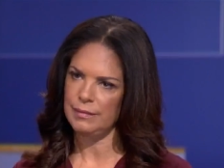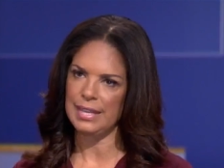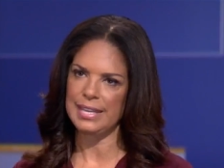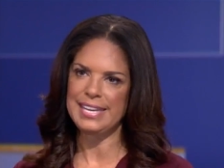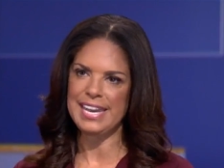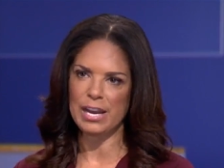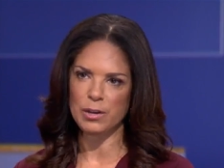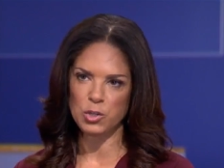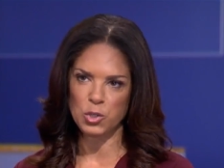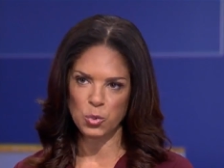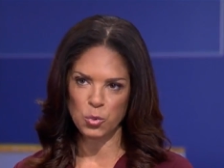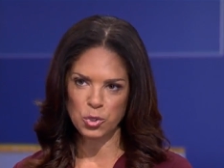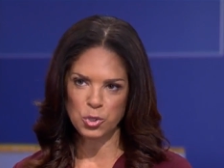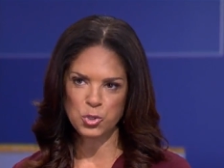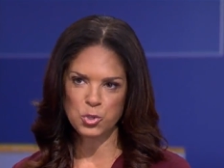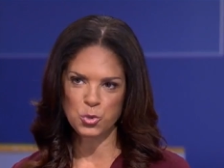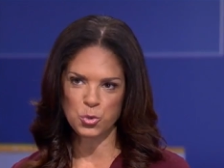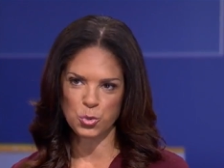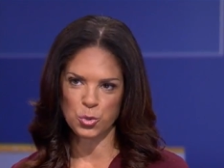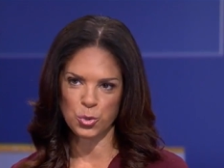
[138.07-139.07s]
Now your
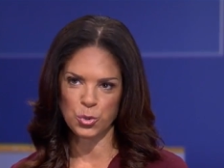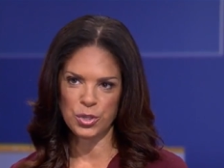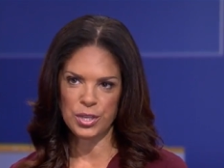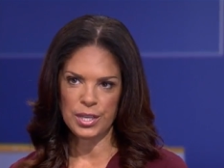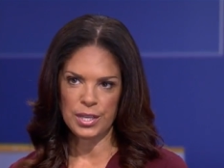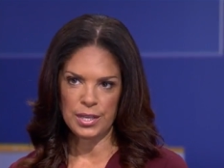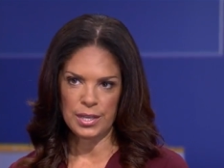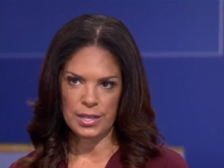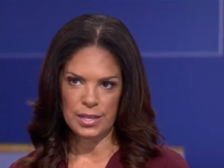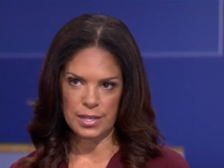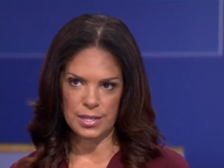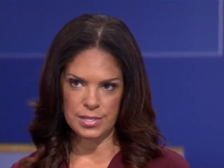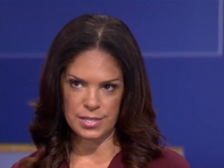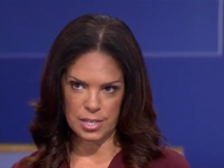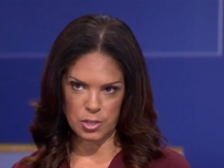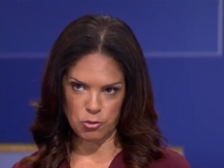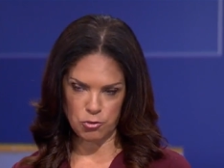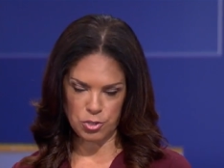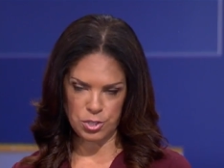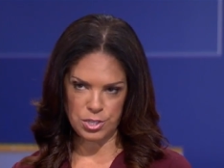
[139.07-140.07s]
school is
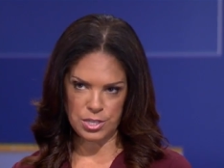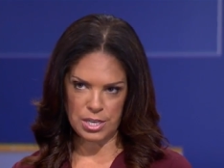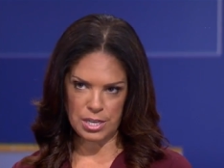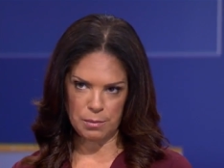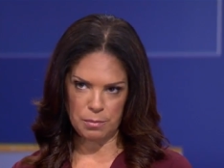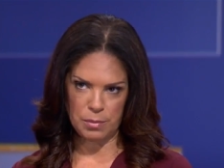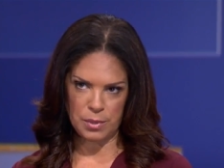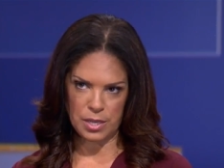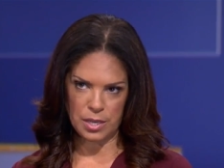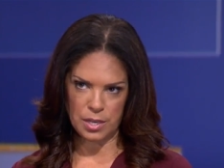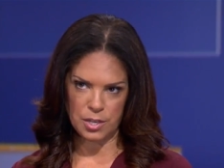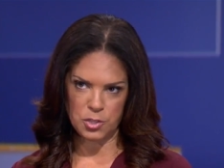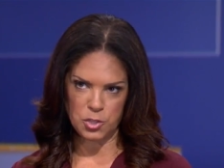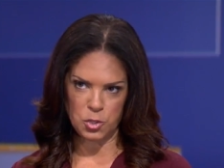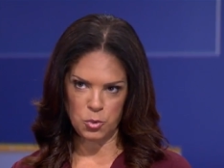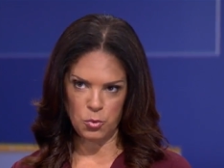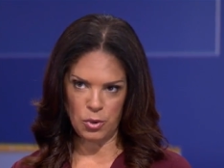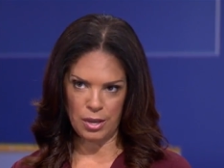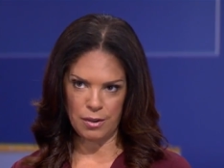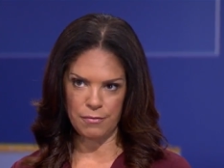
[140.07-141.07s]
interesting
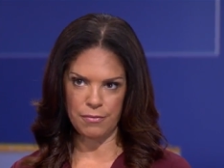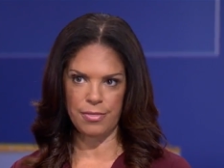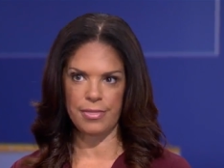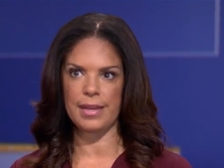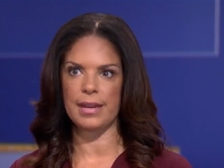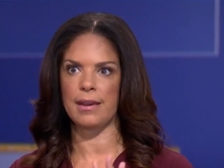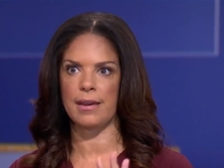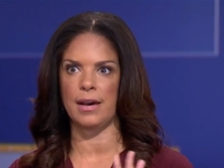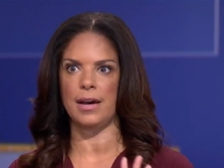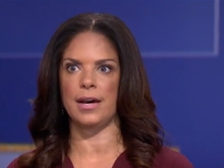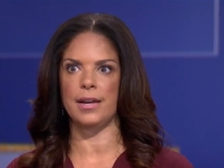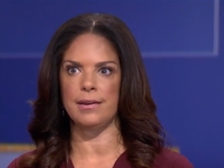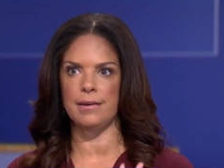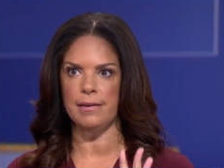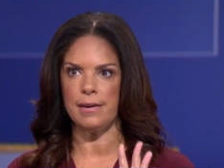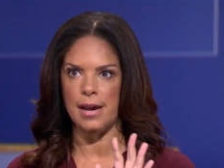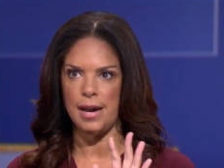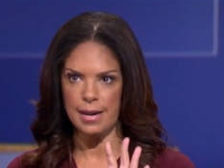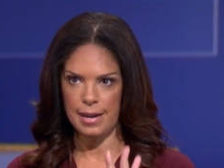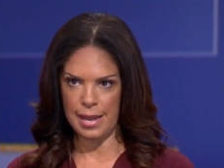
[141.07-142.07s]
because you have, thank God,
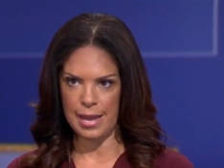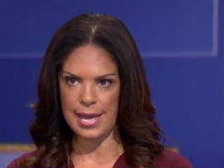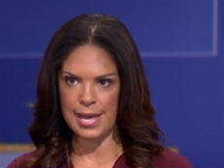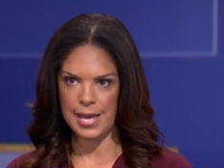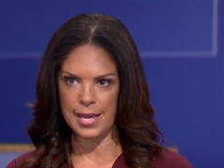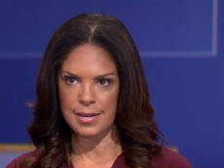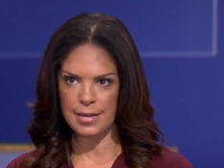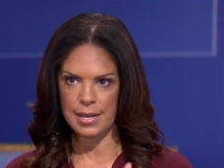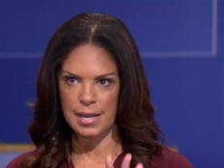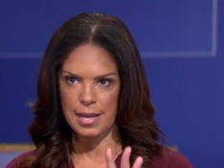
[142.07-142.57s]
not had